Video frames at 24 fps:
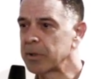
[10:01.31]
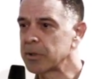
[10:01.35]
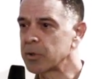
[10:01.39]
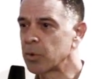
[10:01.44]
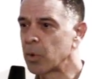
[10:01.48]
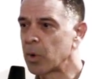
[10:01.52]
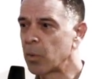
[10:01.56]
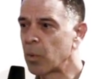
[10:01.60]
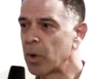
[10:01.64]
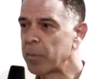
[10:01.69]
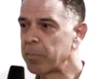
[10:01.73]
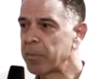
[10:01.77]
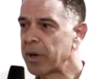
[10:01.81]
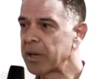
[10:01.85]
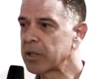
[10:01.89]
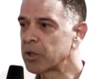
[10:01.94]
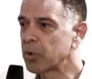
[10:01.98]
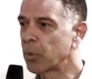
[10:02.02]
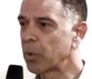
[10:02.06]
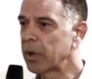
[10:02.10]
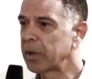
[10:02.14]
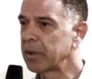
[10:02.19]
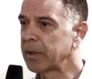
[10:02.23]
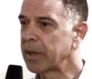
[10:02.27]
so he went back to
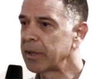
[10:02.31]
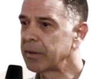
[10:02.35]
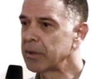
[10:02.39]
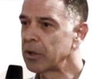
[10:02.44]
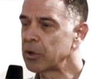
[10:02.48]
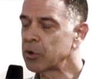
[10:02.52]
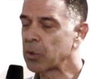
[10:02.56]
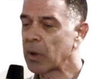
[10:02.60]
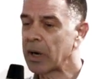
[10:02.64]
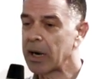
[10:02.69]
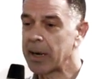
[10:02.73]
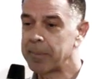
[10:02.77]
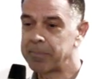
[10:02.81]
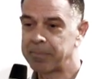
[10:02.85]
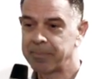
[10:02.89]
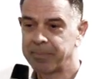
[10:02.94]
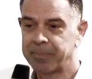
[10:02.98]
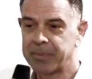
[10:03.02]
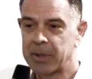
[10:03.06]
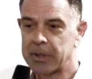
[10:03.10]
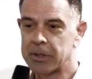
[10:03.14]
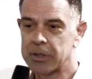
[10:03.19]
where he laid the trap. They